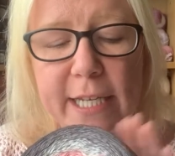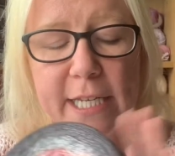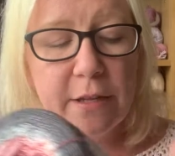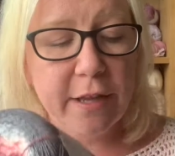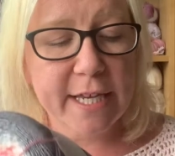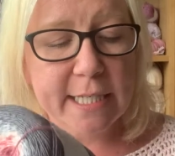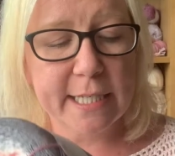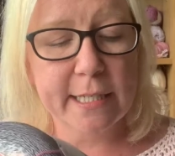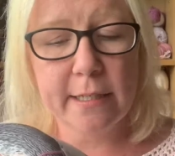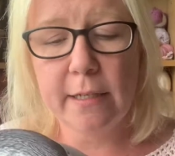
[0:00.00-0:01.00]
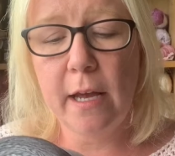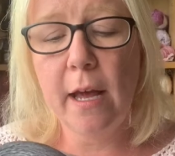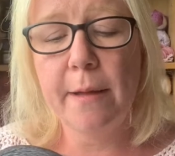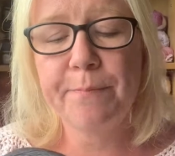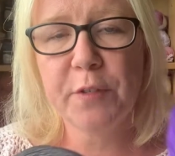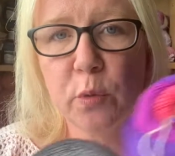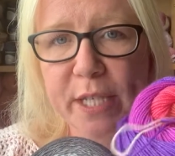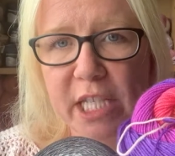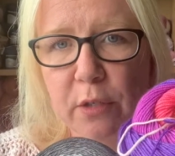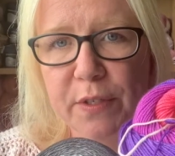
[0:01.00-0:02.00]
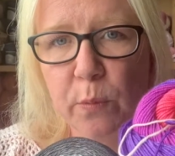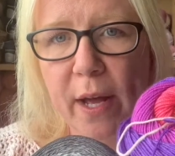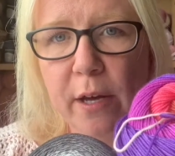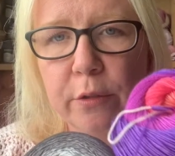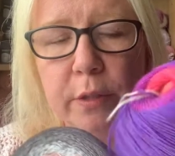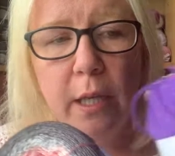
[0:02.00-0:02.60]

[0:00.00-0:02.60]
in this twister as well.